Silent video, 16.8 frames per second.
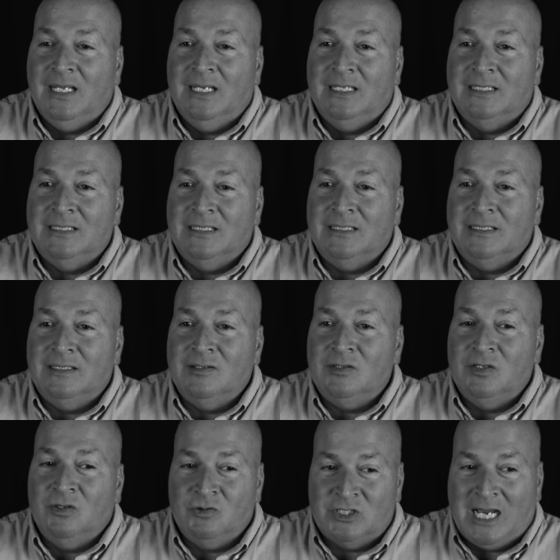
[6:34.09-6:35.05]
And,
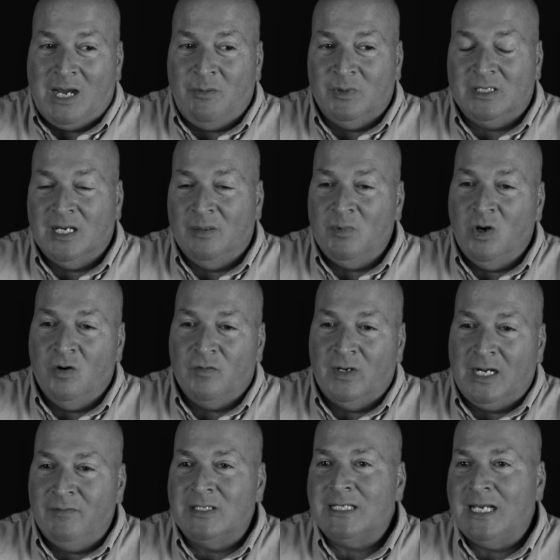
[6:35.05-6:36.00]
John would come over,
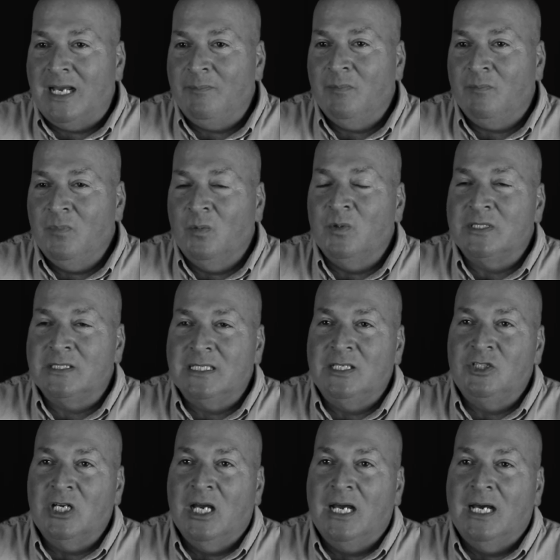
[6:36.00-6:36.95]
and every time we would see
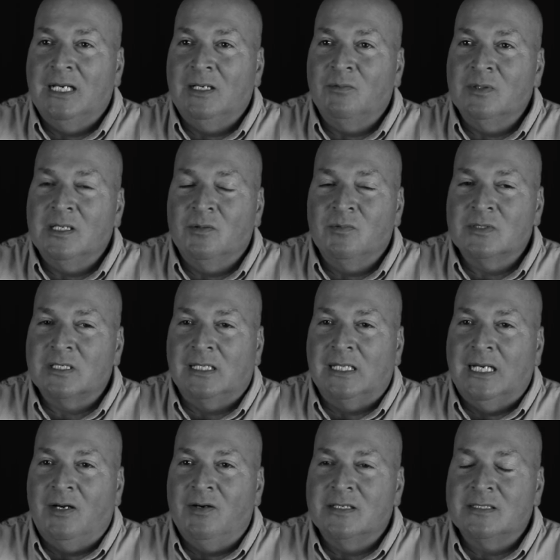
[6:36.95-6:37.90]
John, it was
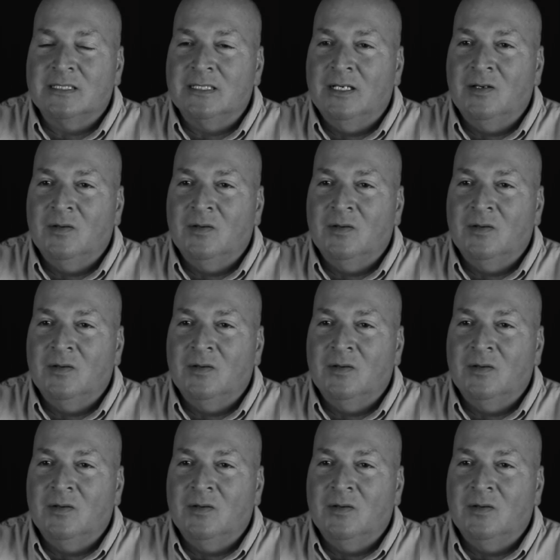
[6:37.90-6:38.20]
hilarious,